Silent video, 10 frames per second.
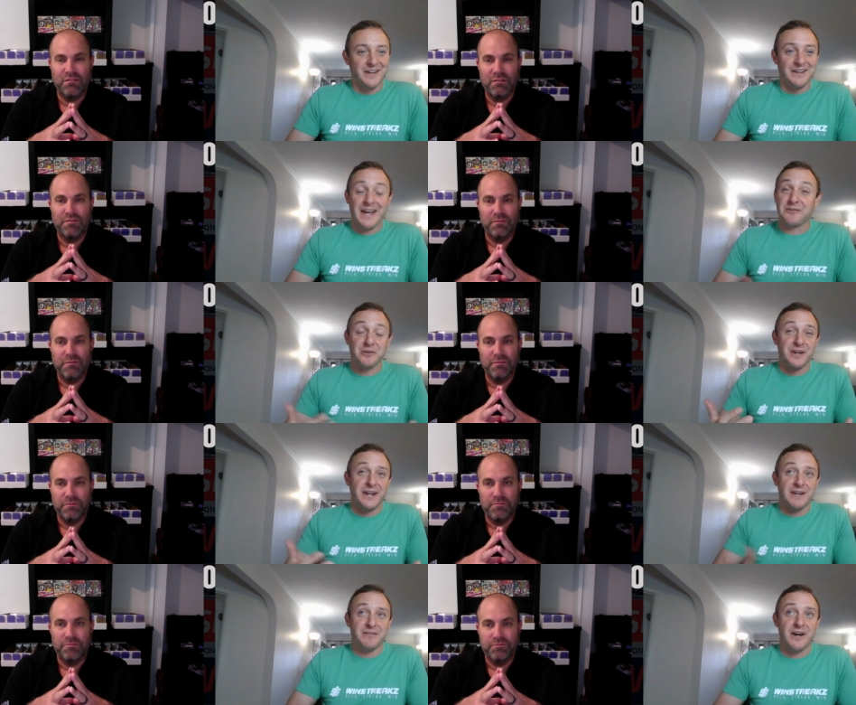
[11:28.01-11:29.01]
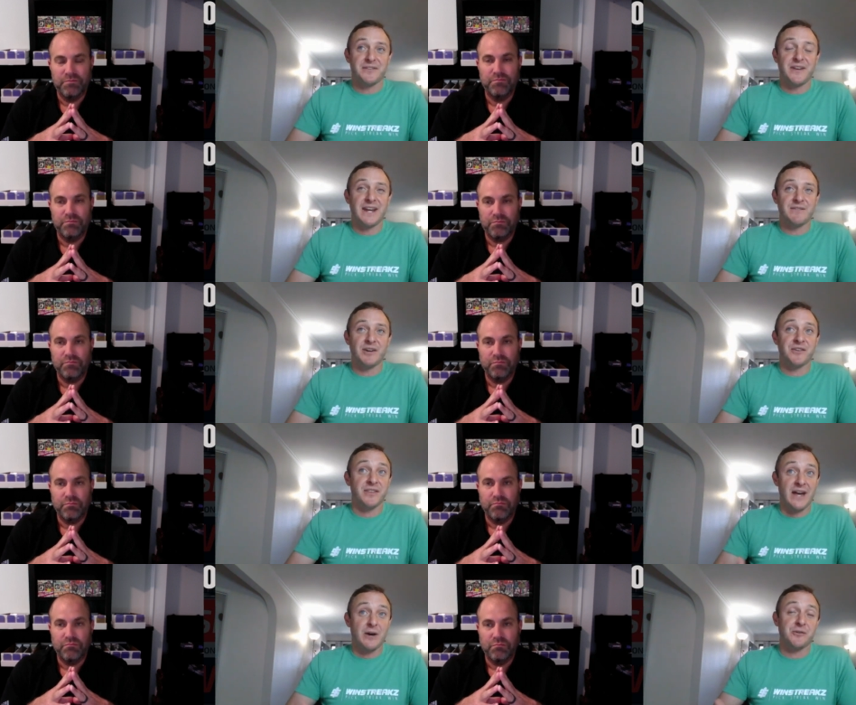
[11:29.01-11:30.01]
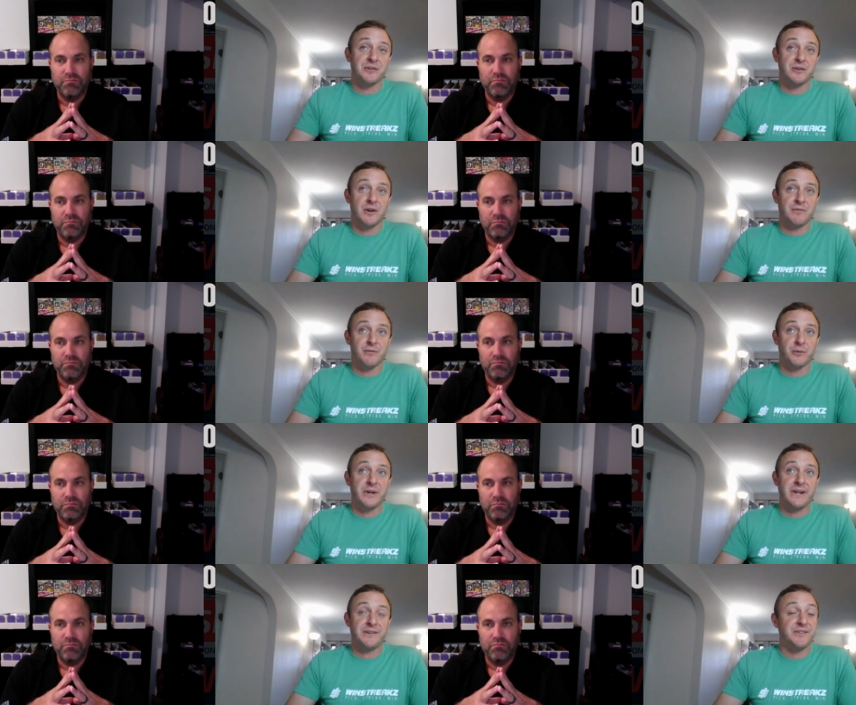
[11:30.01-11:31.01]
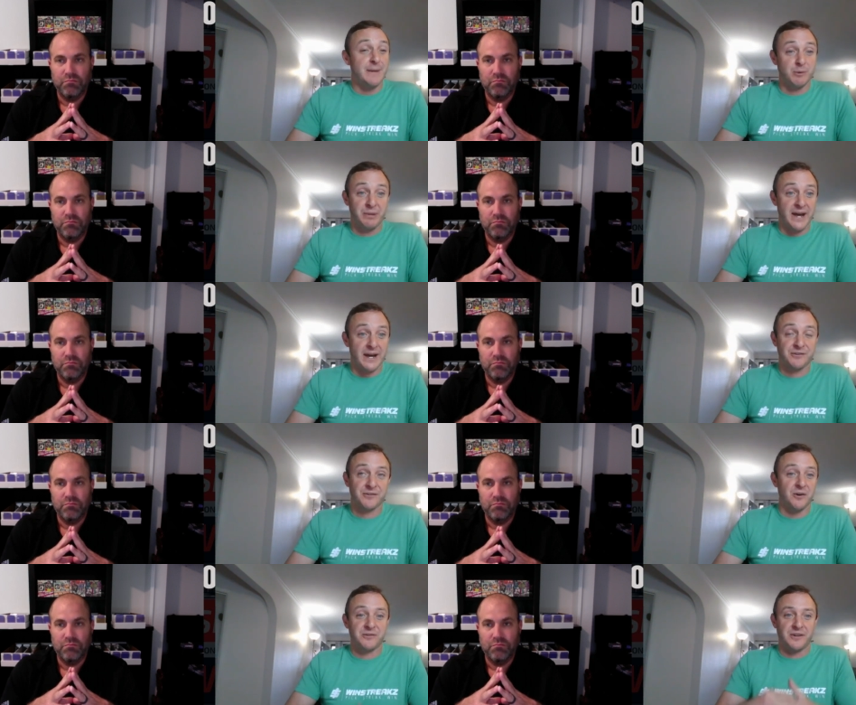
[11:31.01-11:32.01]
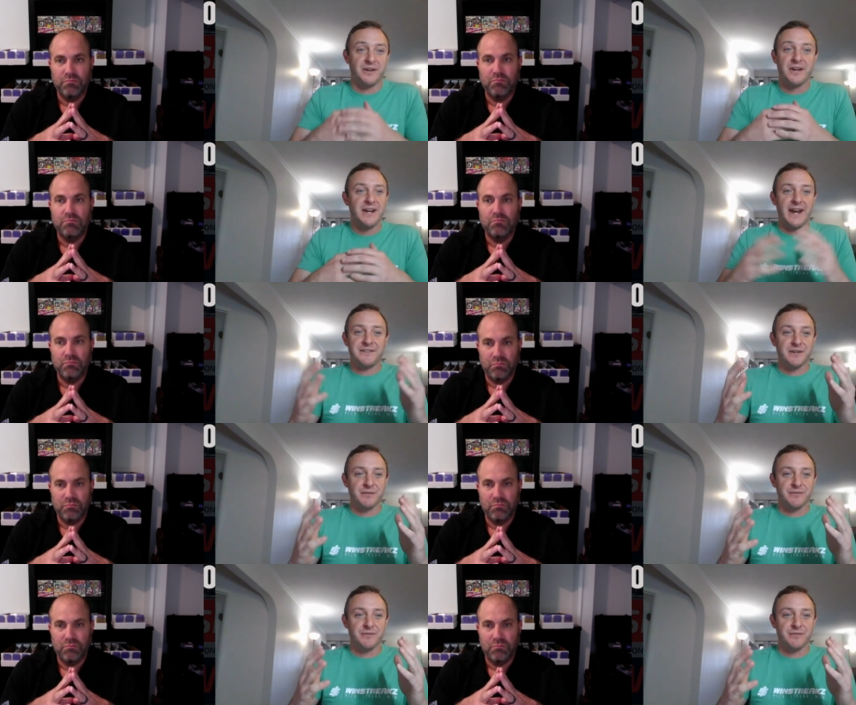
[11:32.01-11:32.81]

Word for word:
Speaker 1: Yeah, so they gave uh, they gave us a thousand free sample packs. So it's a uh, eight different